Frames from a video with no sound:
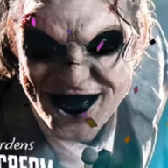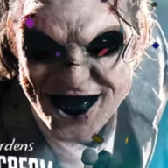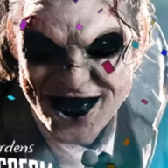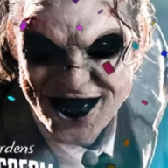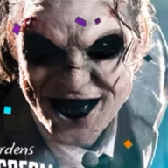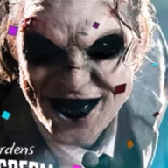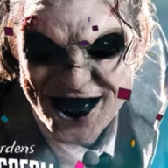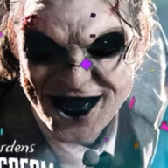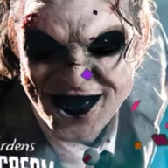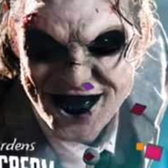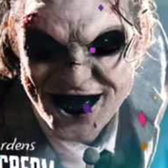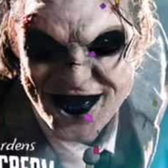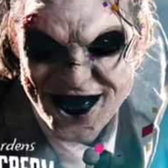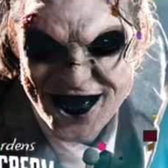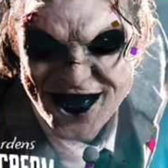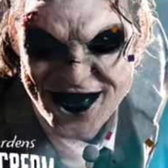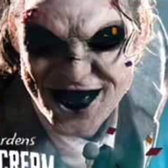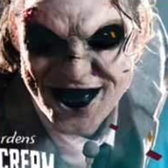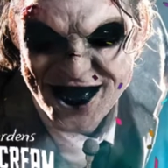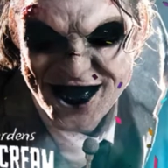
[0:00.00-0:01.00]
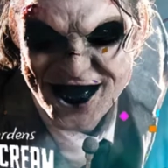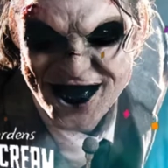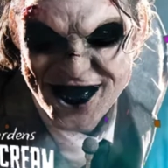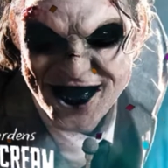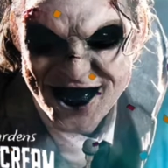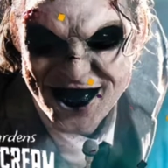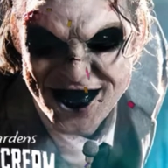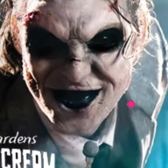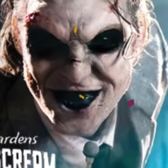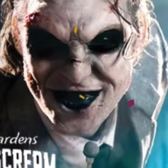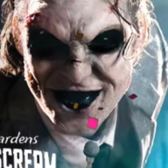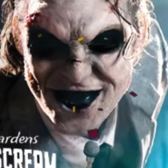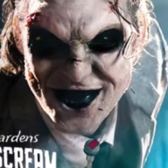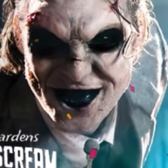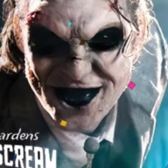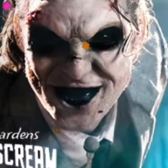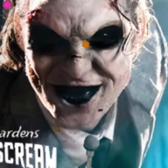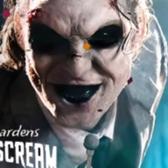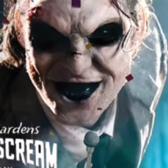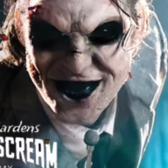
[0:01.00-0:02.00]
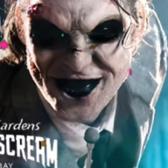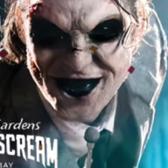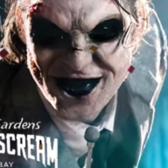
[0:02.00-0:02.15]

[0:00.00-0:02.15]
In the end, Busch Gardens